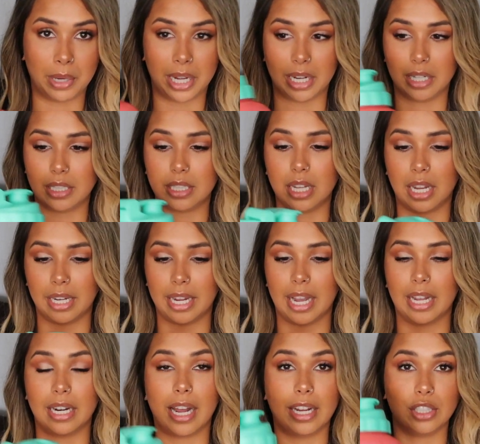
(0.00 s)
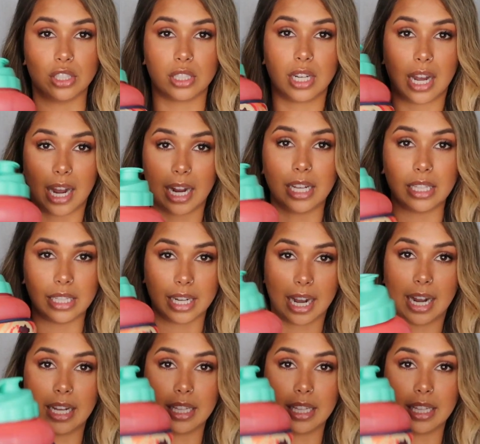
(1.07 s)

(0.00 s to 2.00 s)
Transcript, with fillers: but again, I just highly